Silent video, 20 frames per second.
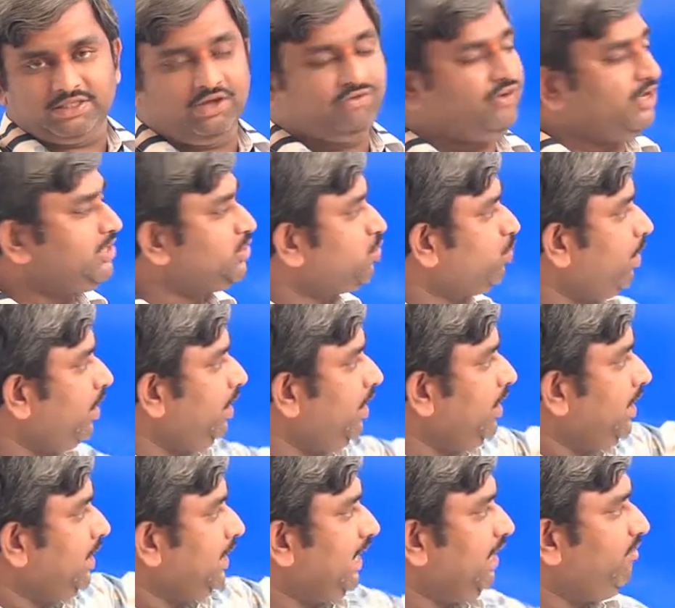The first
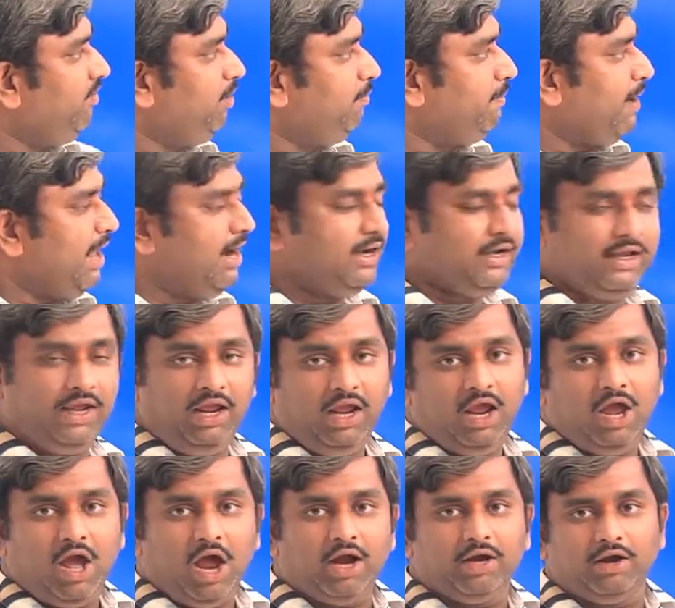one even parity
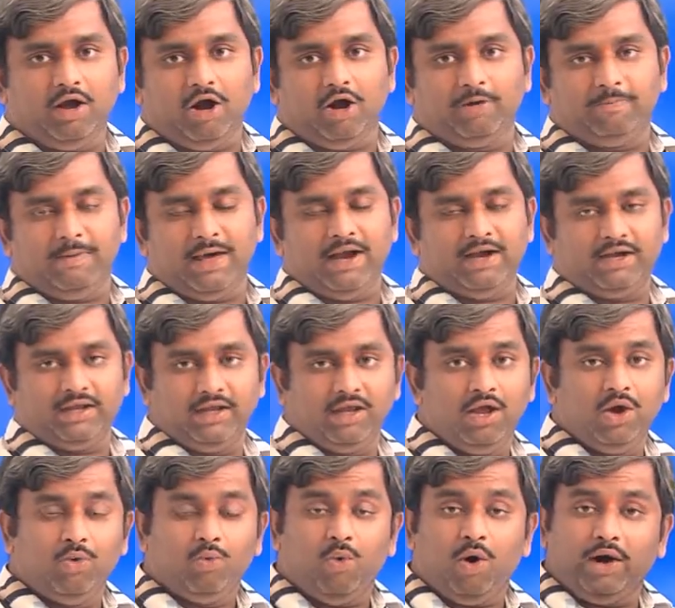and odd parity.
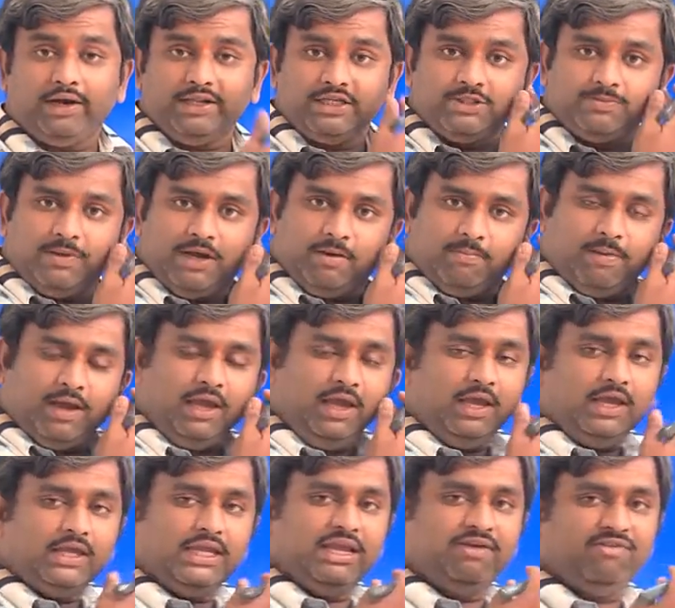What is meant
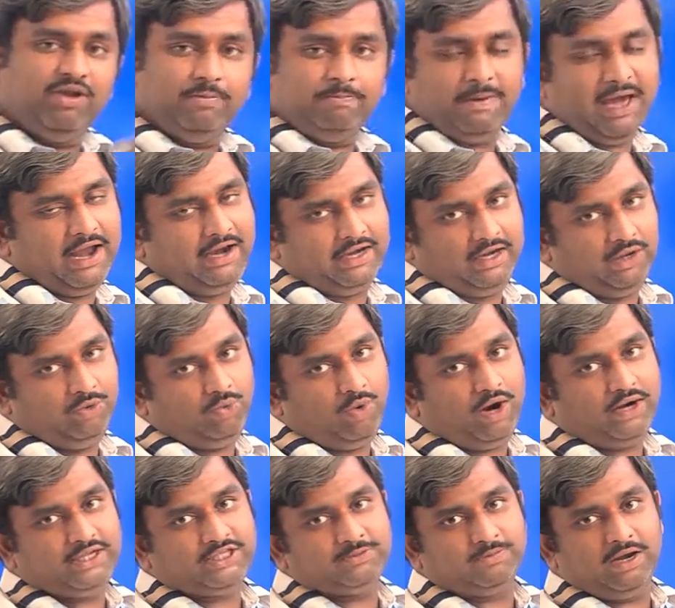by even parity?
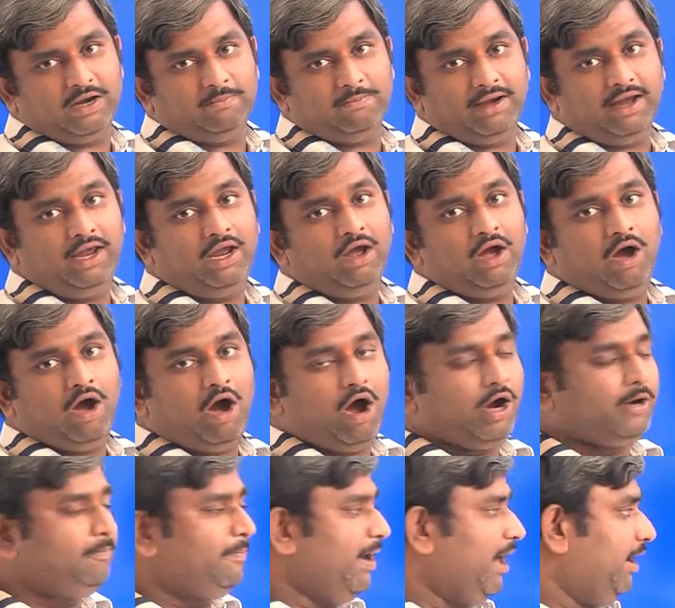What is meant by
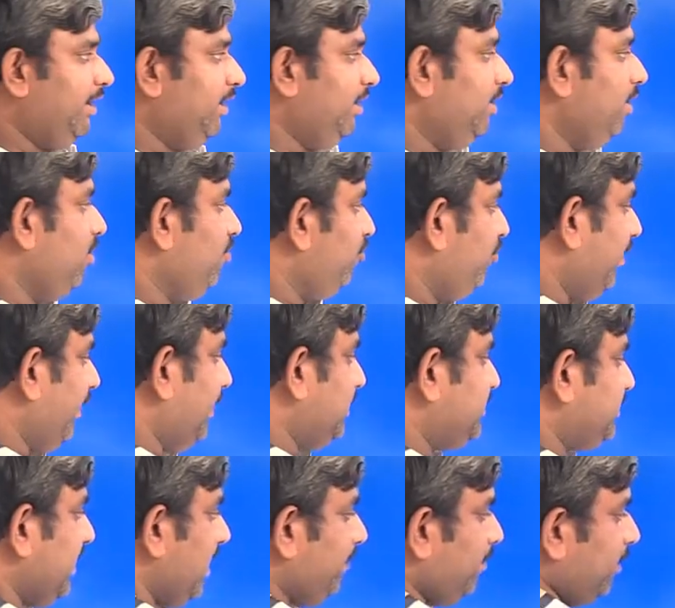odd parity? For
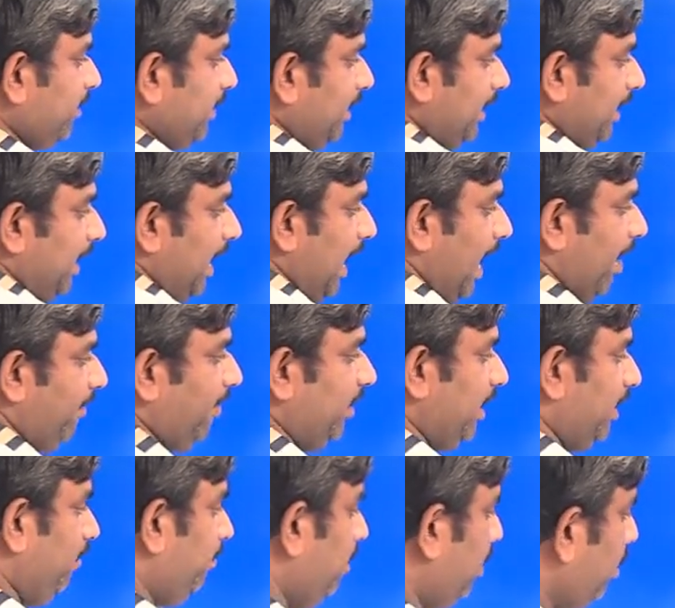example, here I have
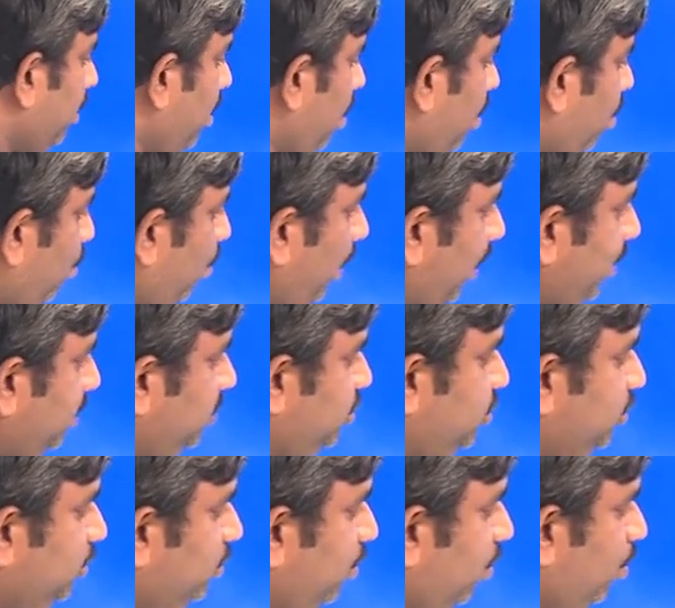a number
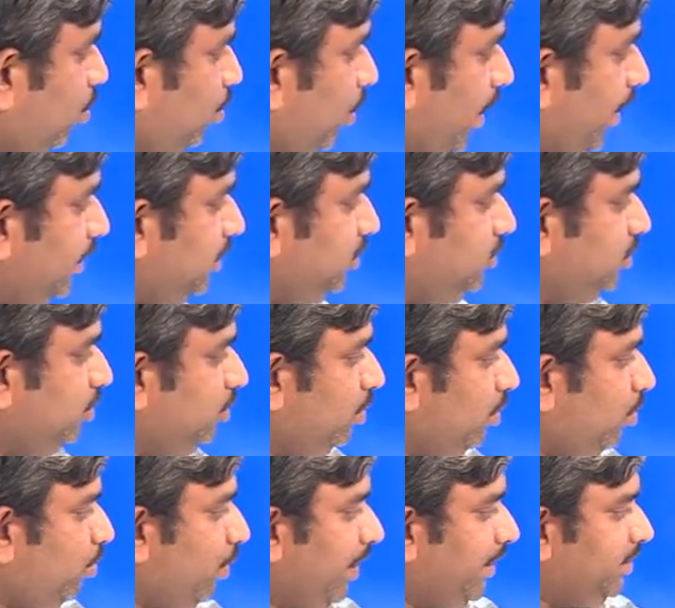
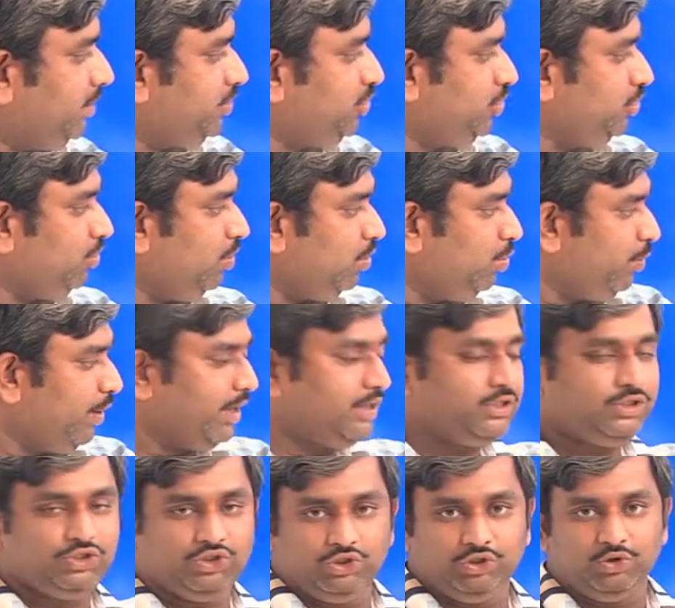
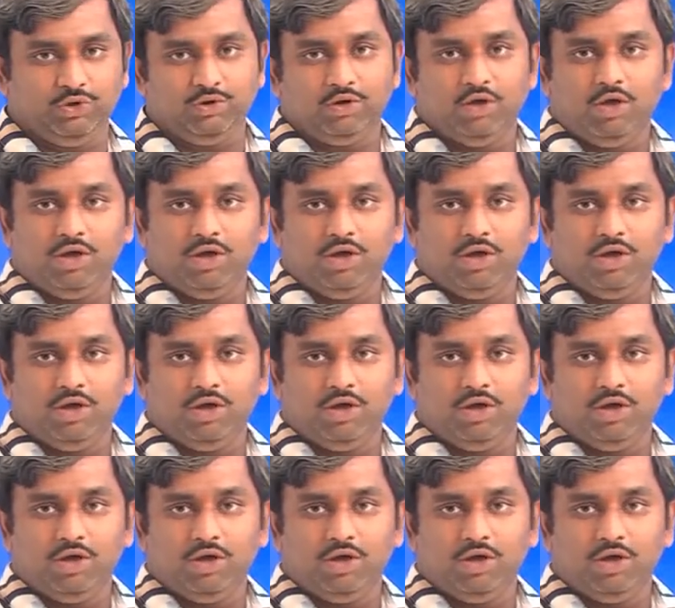10101010.